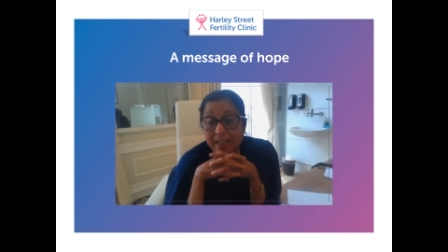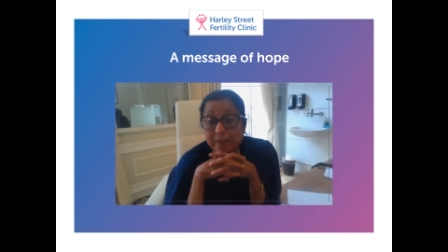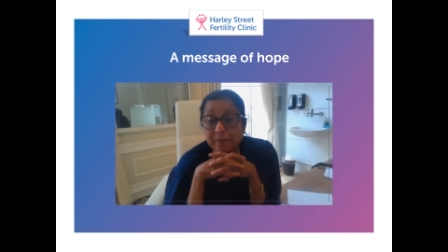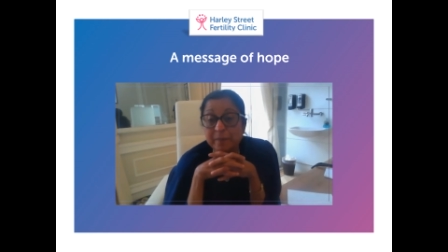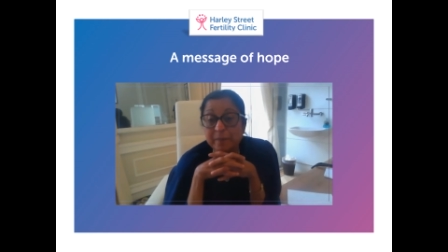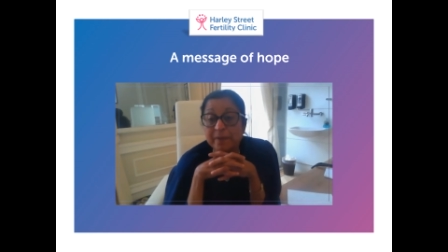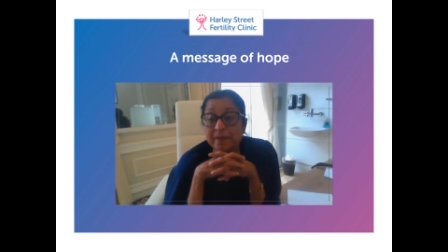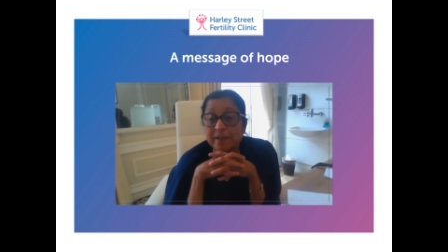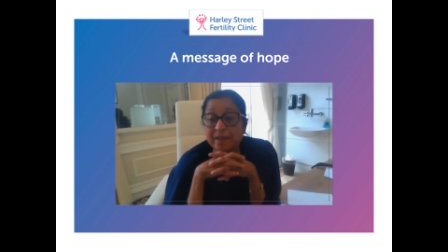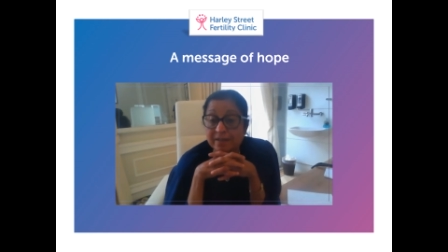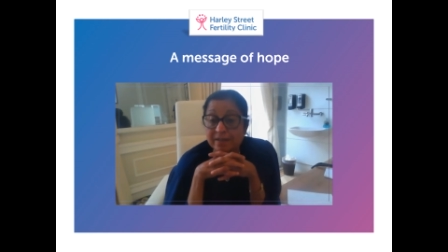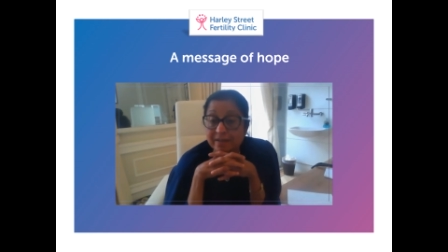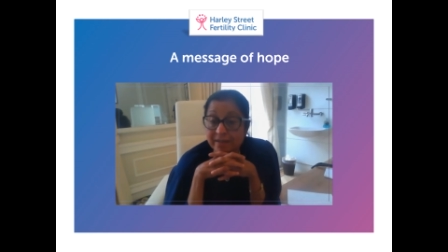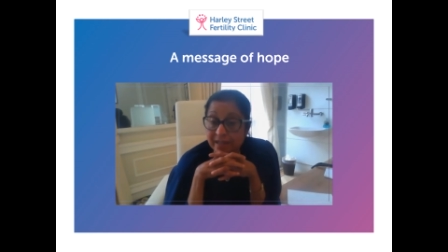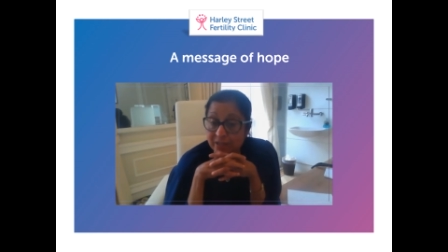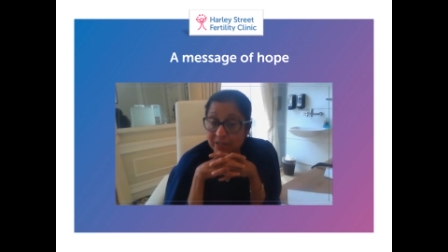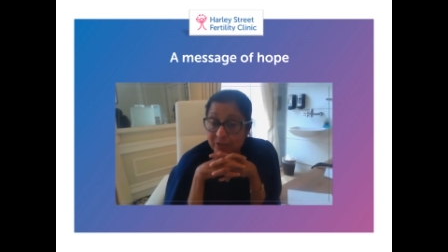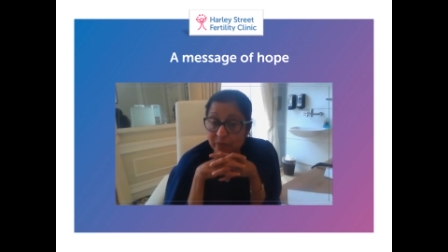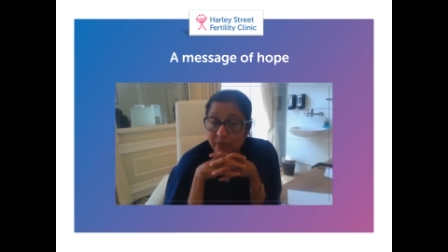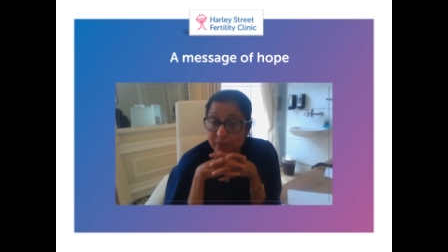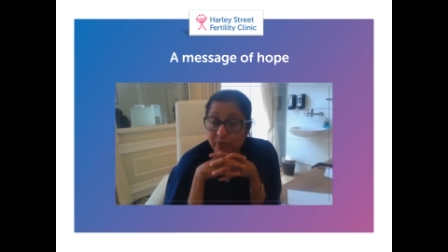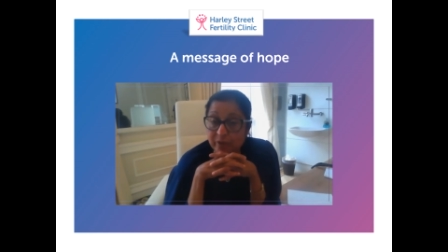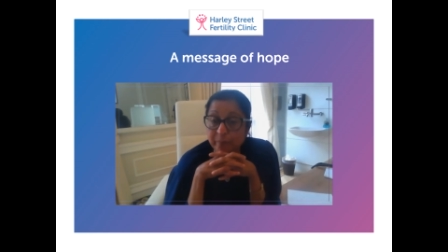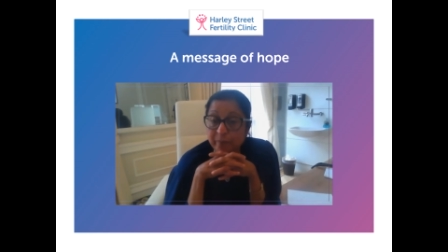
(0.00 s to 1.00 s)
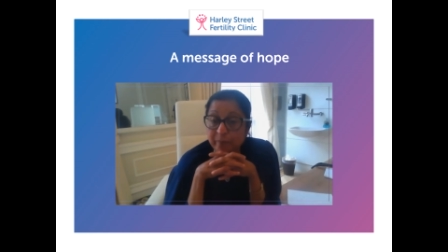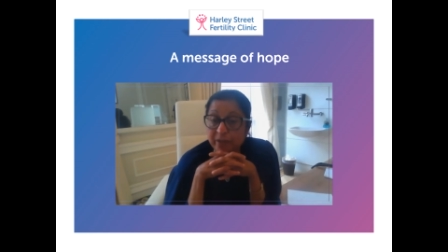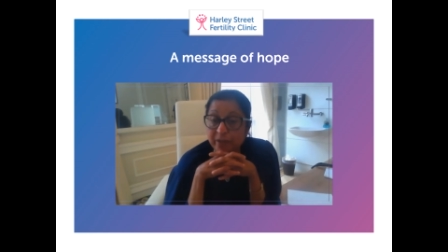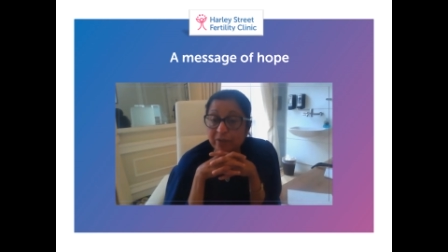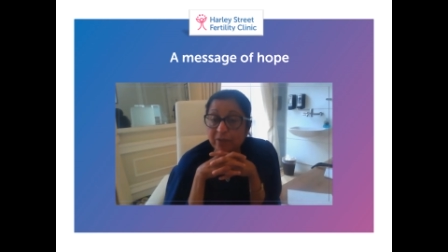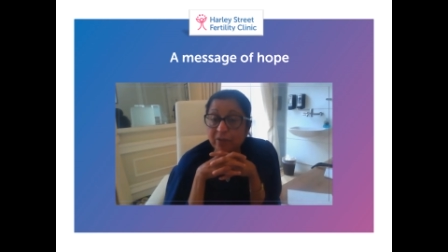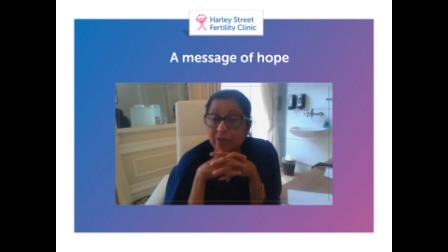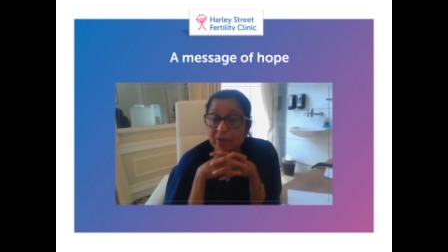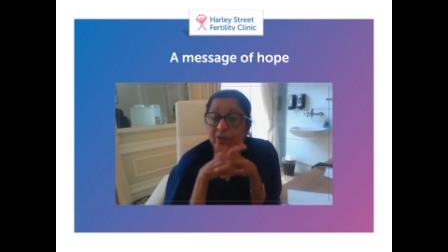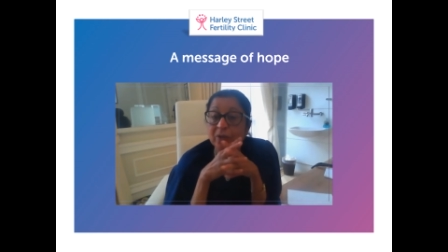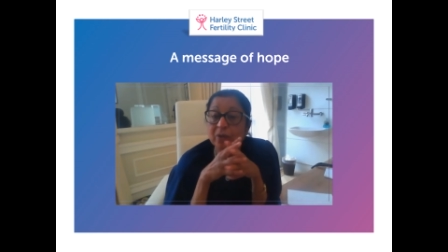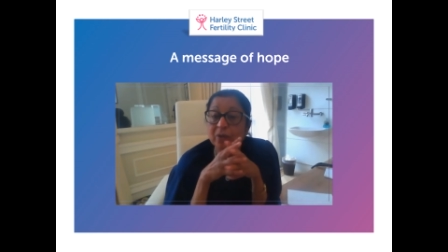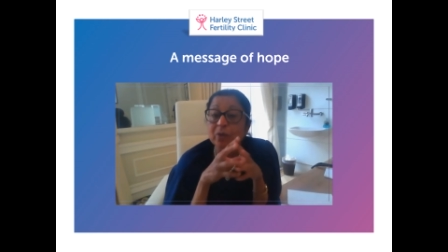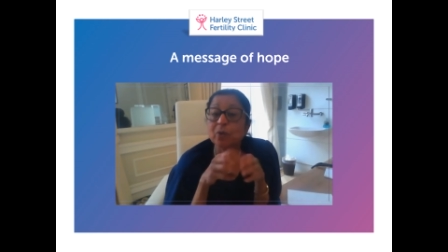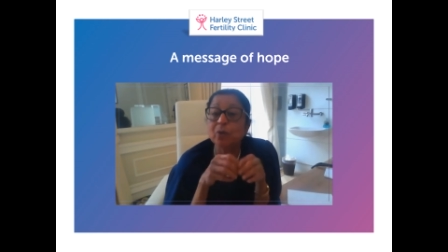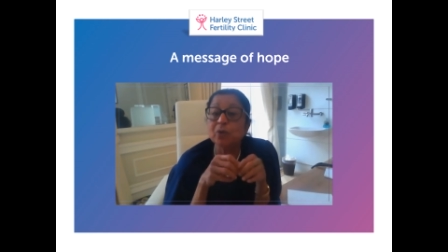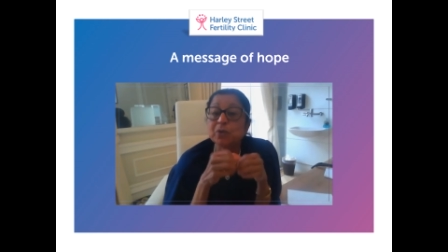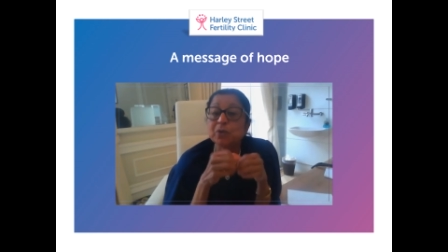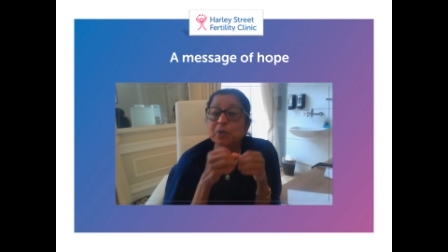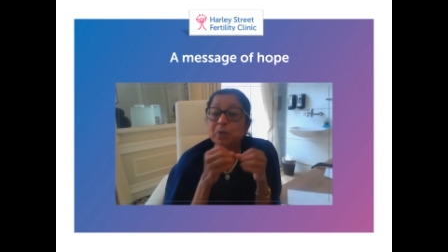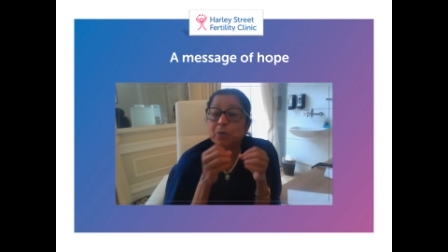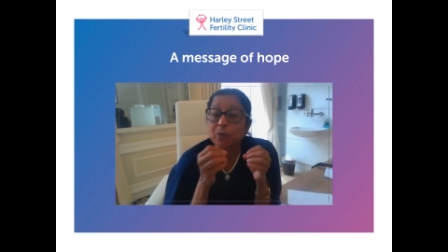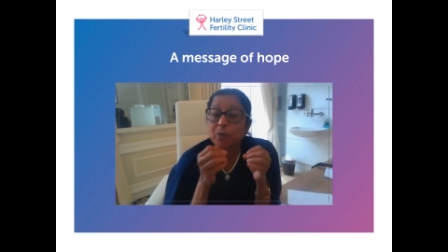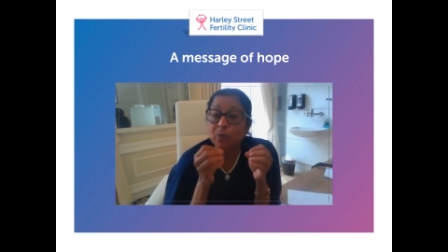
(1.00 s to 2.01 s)
such women go
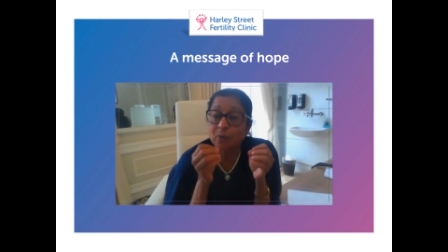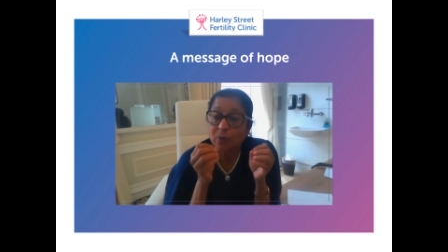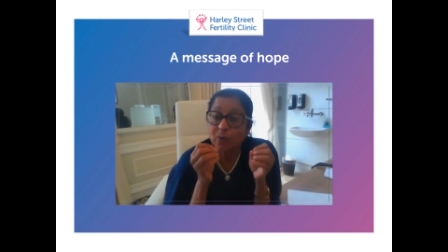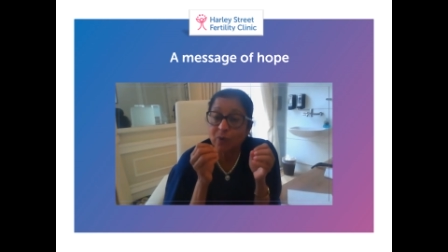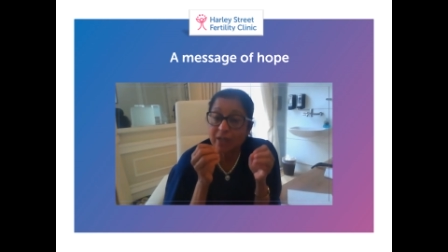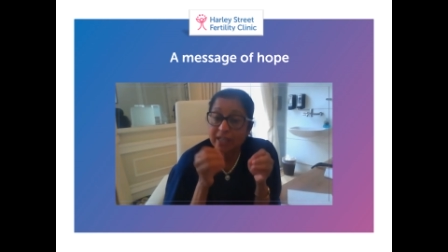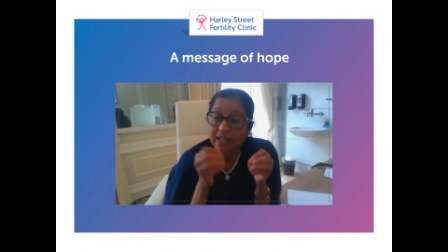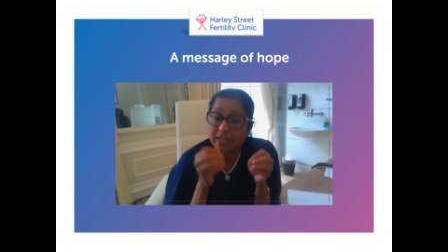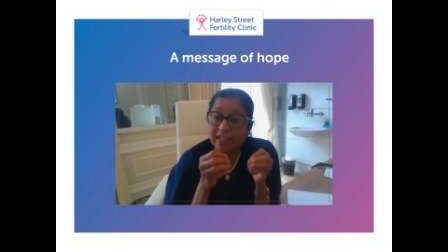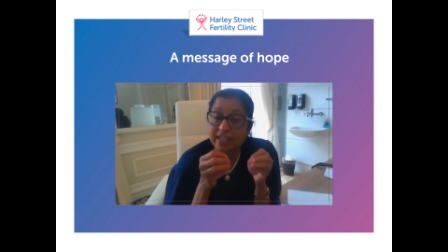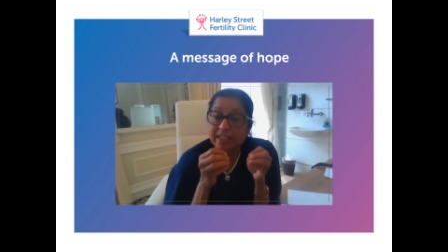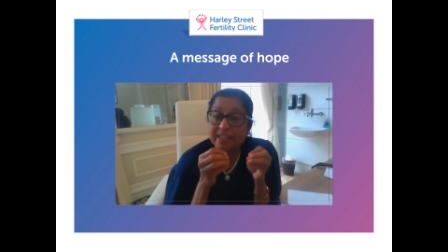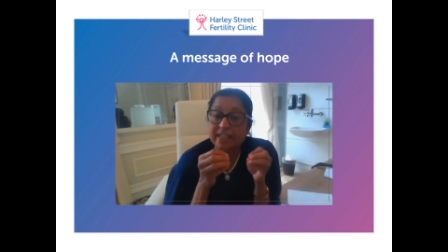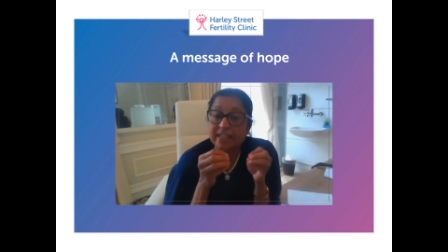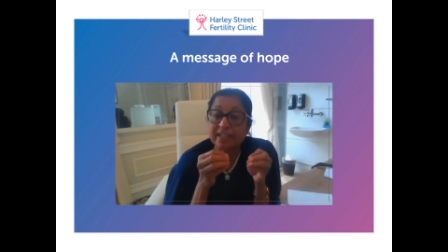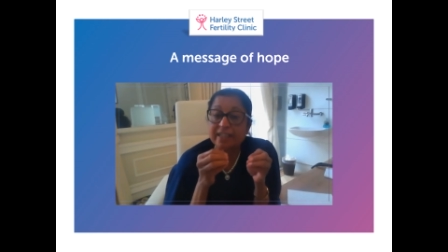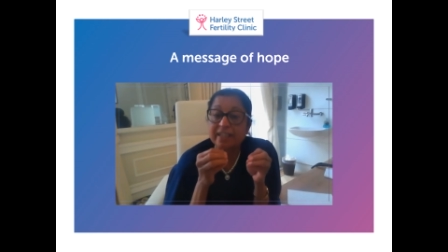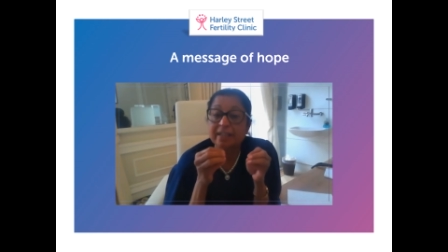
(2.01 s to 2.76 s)
through another